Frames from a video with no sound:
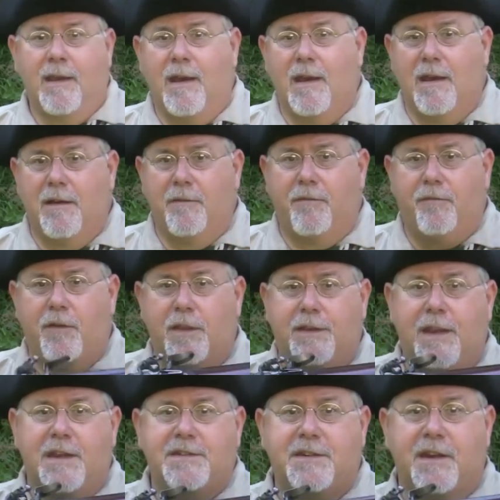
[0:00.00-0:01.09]
Uh, for the
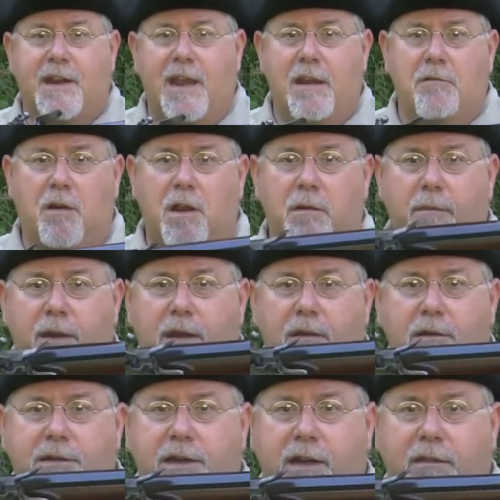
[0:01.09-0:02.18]
test today, we're going to be
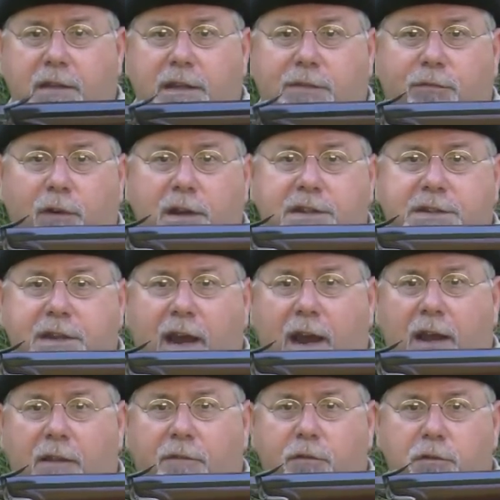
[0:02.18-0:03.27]
using this
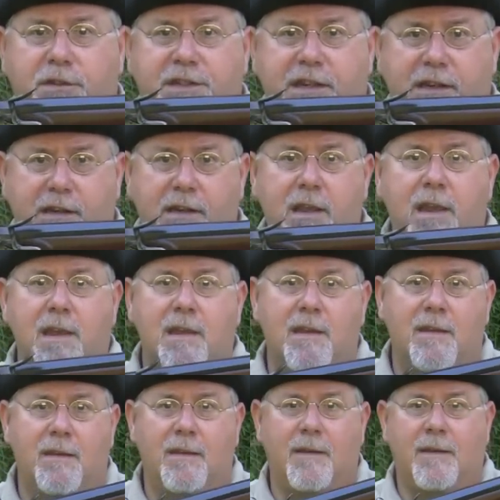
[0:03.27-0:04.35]
French-style fusil,
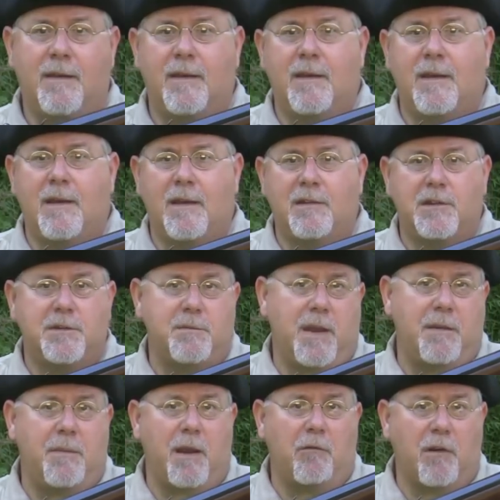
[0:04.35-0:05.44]
which is
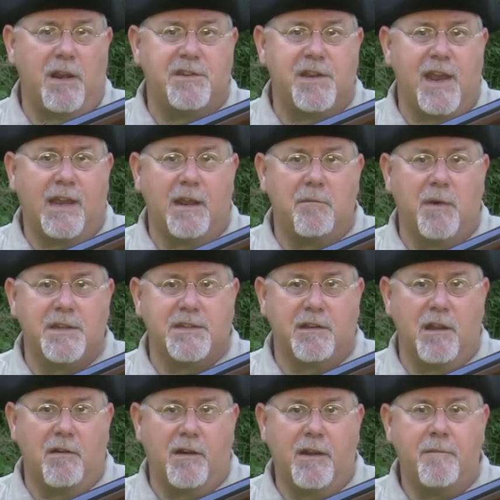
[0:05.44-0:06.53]
made by Red Jacket Muzzle
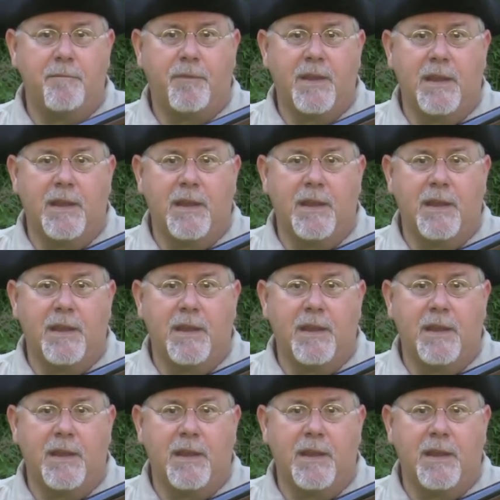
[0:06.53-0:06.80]
Loading.